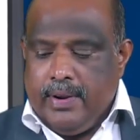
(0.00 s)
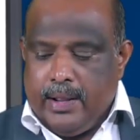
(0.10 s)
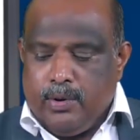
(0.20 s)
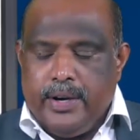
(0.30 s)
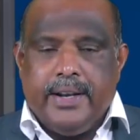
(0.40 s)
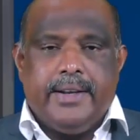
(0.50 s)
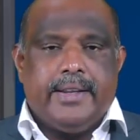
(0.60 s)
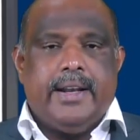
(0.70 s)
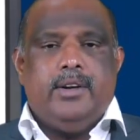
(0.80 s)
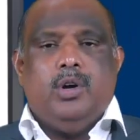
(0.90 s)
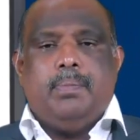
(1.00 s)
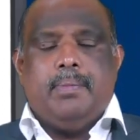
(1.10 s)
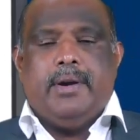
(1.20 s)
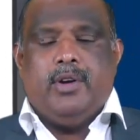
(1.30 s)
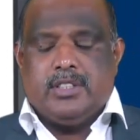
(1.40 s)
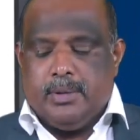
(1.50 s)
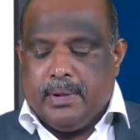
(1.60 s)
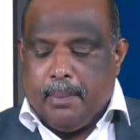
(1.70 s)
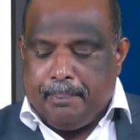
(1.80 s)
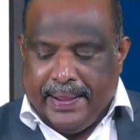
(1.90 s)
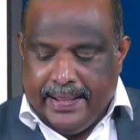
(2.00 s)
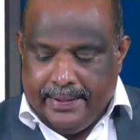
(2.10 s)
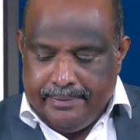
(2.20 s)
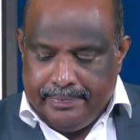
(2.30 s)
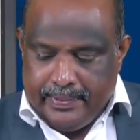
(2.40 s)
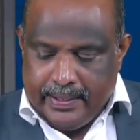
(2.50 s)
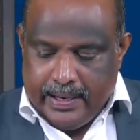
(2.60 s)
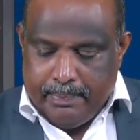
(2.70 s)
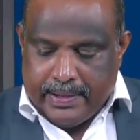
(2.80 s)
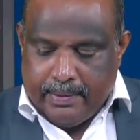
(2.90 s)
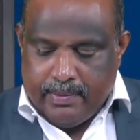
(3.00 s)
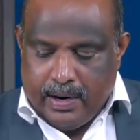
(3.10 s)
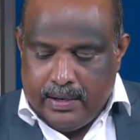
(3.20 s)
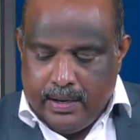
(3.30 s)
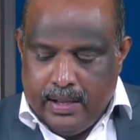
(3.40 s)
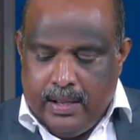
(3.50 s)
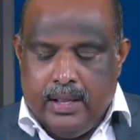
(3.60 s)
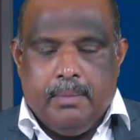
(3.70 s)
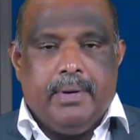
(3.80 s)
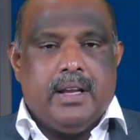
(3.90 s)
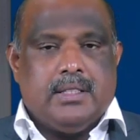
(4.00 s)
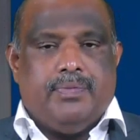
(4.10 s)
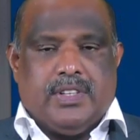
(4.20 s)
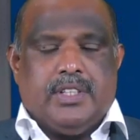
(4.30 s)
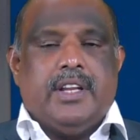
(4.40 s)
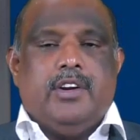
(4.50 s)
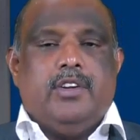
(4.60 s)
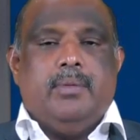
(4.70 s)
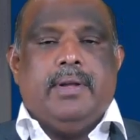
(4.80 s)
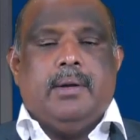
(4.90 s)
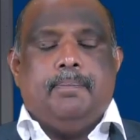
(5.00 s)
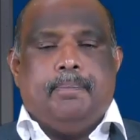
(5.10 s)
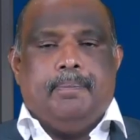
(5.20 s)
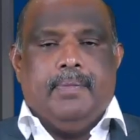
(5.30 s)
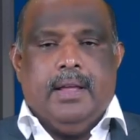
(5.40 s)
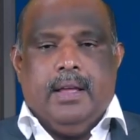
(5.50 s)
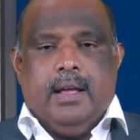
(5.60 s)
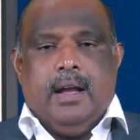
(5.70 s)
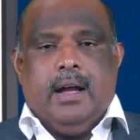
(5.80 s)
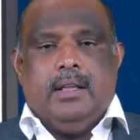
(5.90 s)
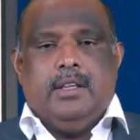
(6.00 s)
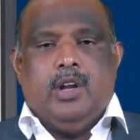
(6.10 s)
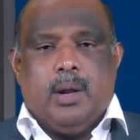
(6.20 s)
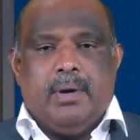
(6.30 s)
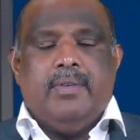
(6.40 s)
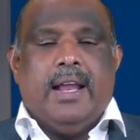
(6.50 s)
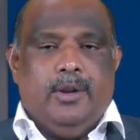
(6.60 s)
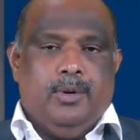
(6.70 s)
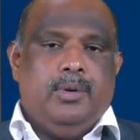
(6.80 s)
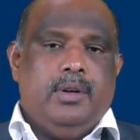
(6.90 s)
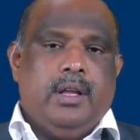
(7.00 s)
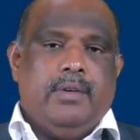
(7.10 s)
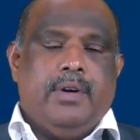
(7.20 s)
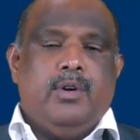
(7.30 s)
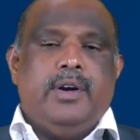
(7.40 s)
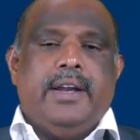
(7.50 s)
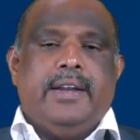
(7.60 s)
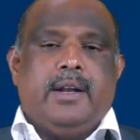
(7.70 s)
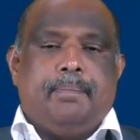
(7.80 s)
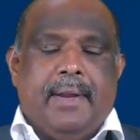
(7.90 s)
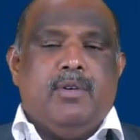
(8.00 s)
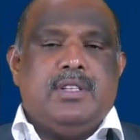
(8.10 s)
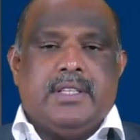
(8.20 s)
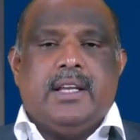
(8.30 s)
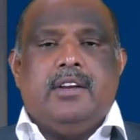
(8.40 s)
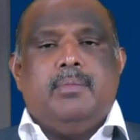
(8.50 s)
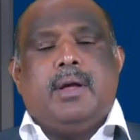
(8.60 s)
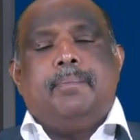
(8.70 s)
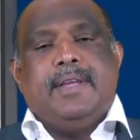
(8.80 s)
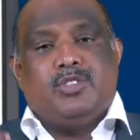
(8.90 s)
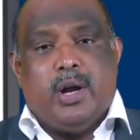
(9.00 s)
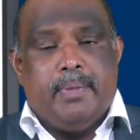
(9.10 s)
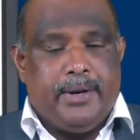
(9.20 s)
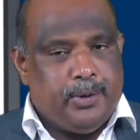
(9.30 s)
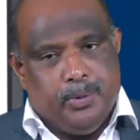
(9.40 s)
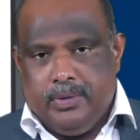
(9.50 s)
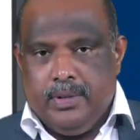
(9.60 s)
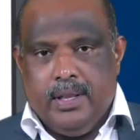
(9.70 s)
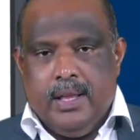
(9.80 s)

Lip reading: When I am going to integrate dou P by dou X, it become P. It become what? Because the first derivative will become the normal value. If I am going to integrate P once again, it will become P squared by 2.